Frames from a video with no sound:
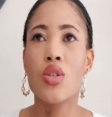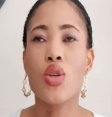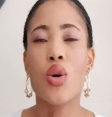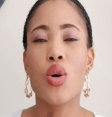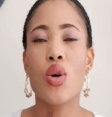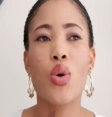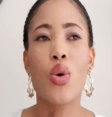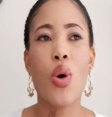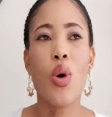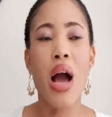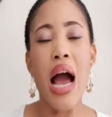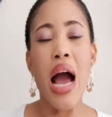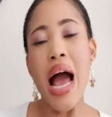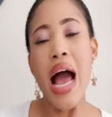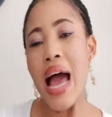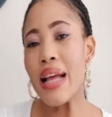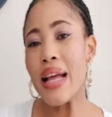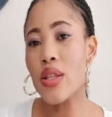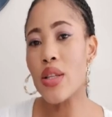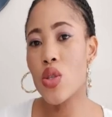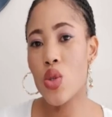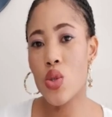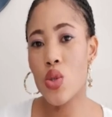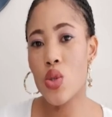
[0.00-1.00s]
So
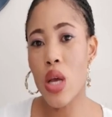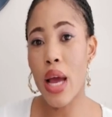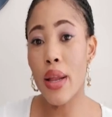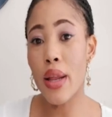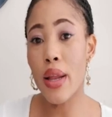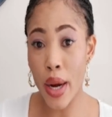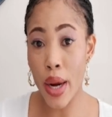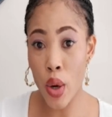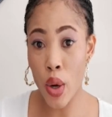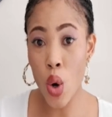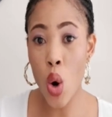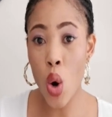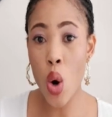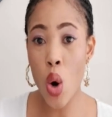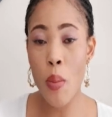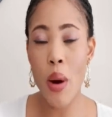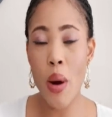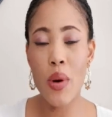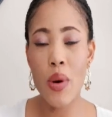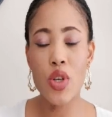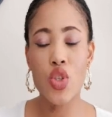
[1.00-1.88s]
at, at home,